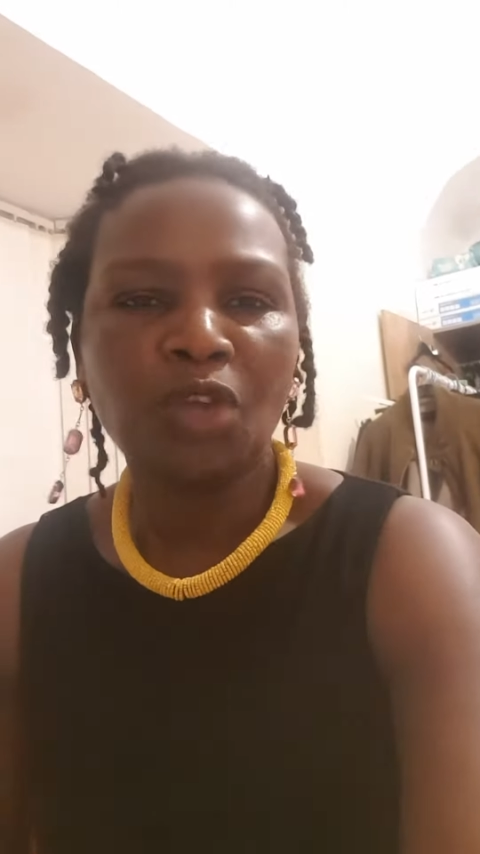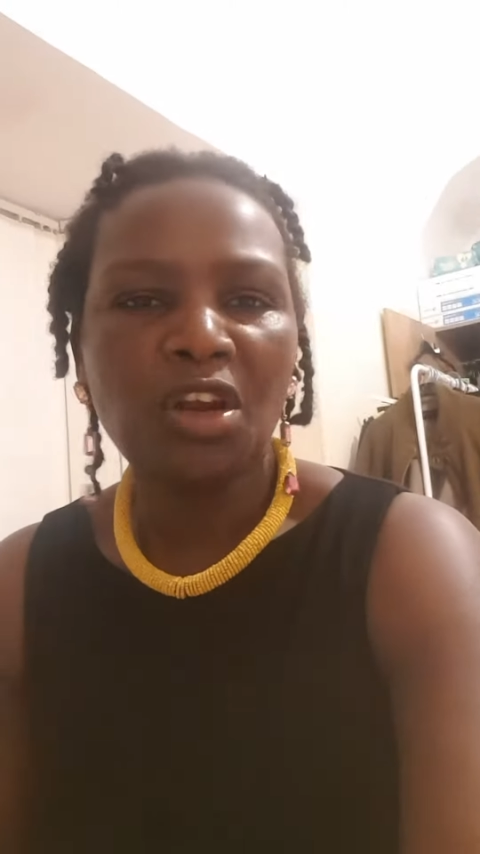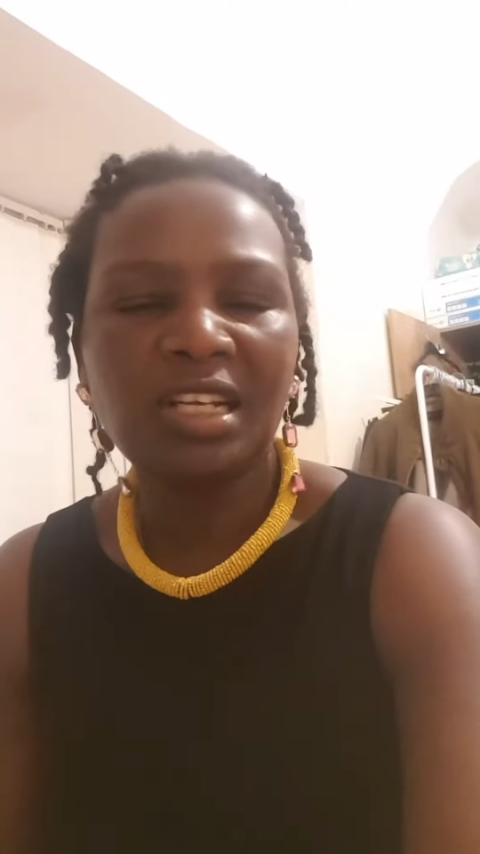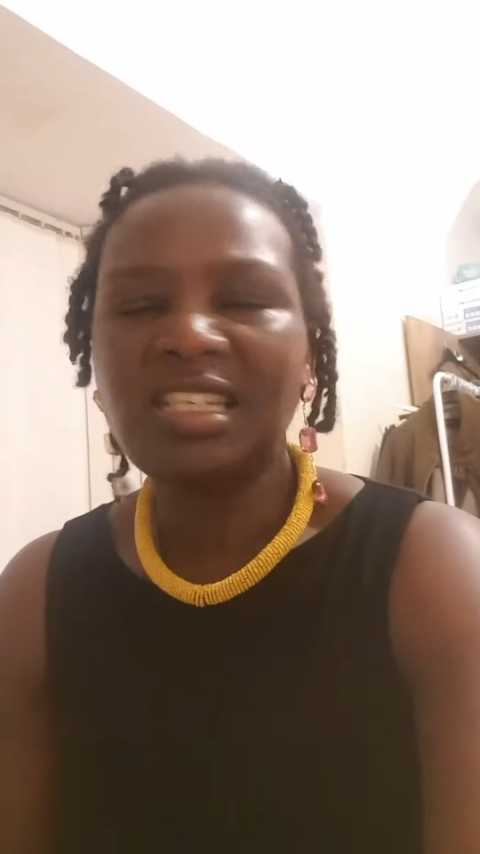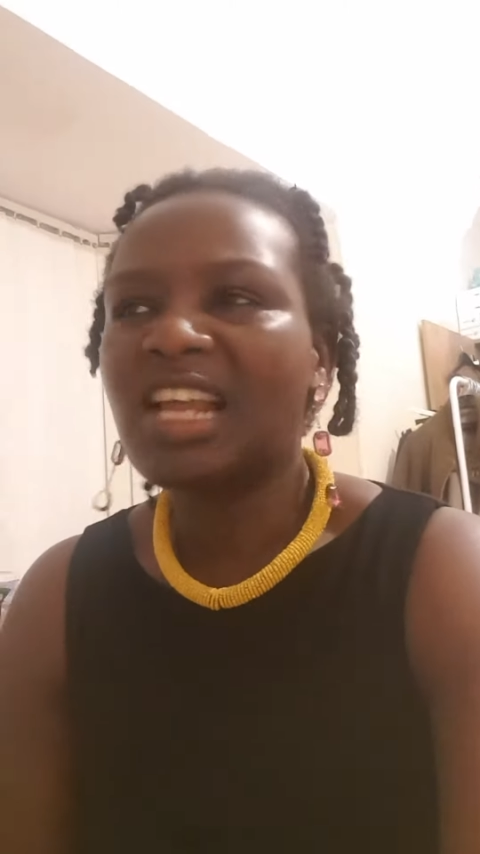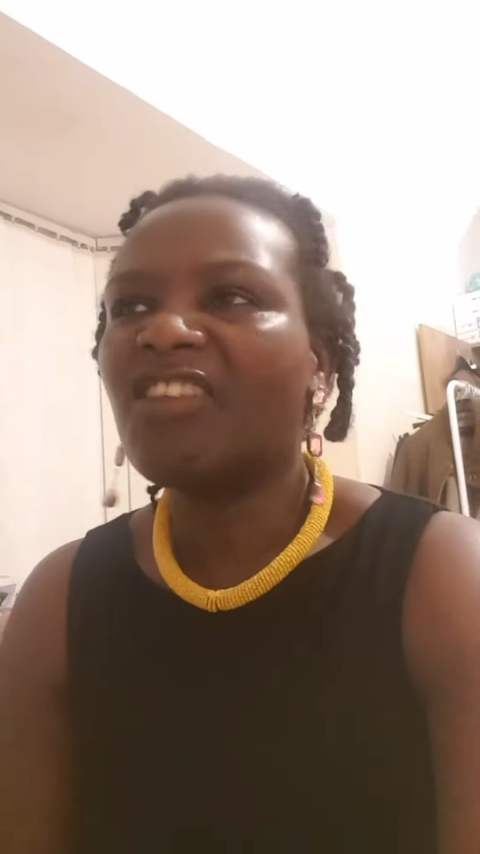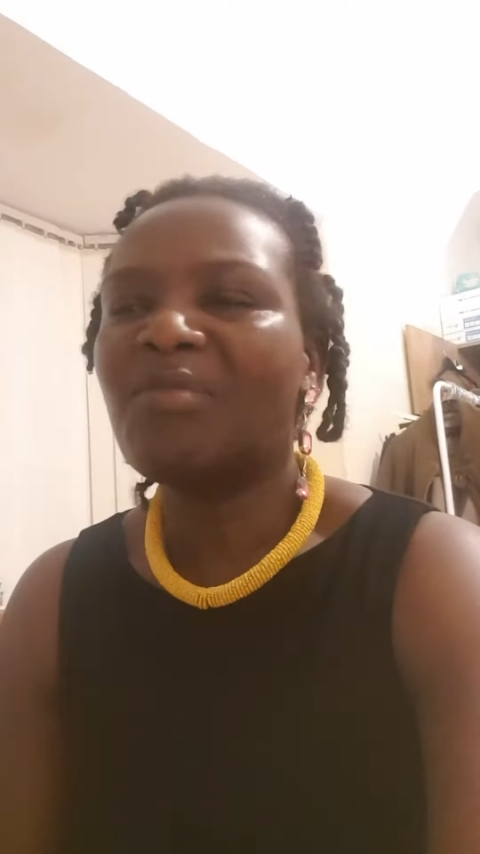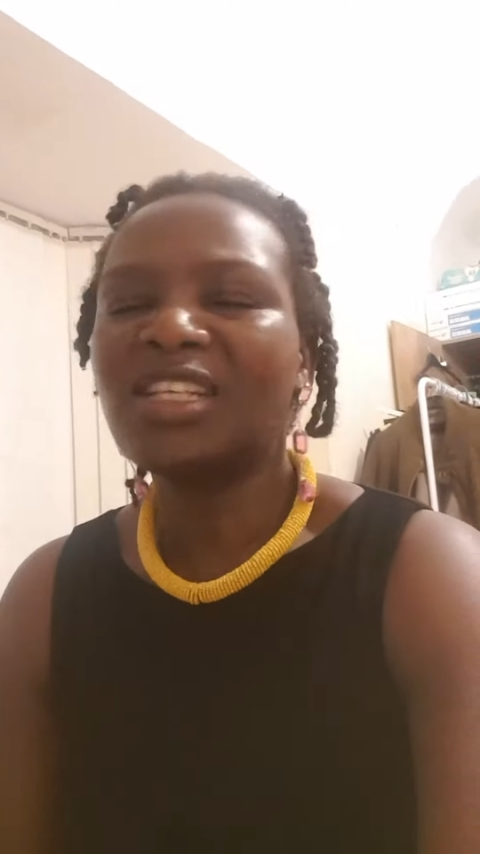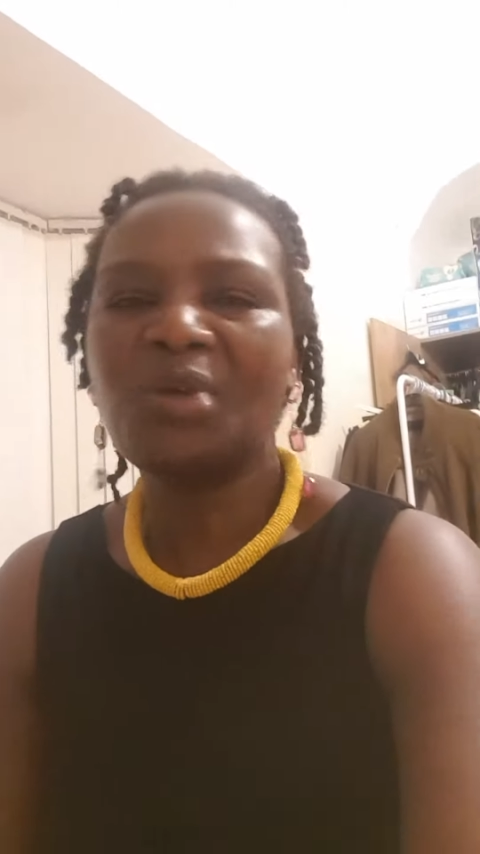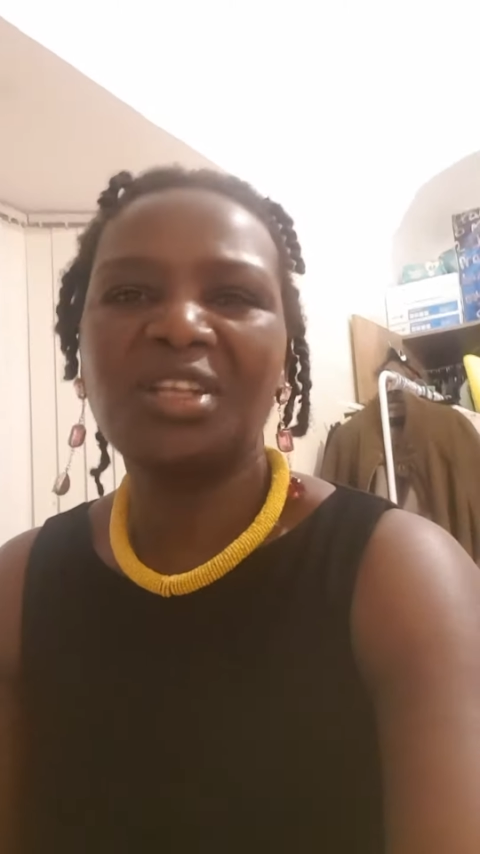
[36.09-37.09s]
know, doesn't have
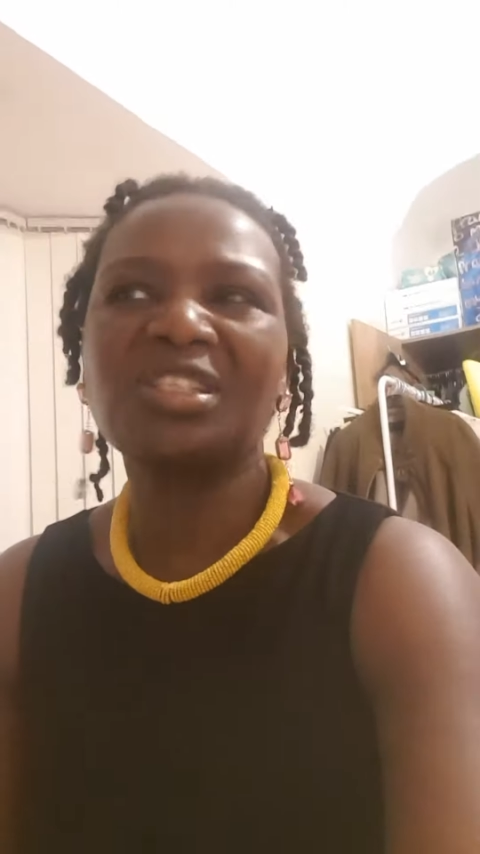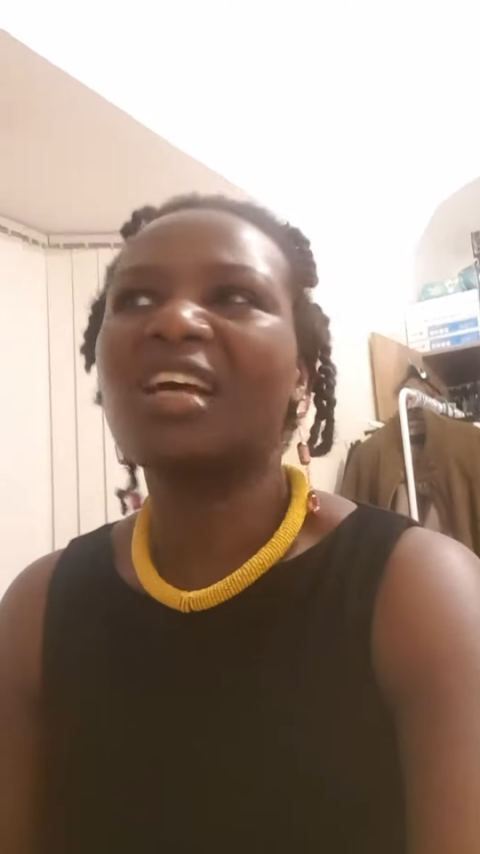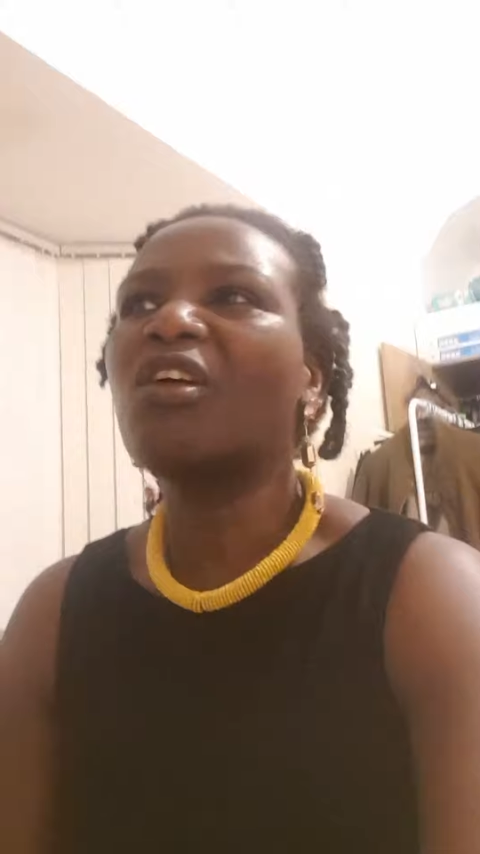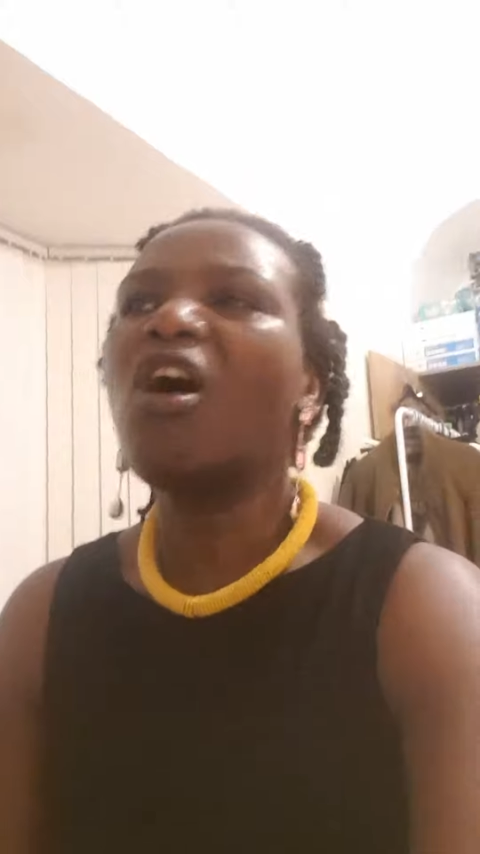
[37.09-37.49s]
much weight, it's like,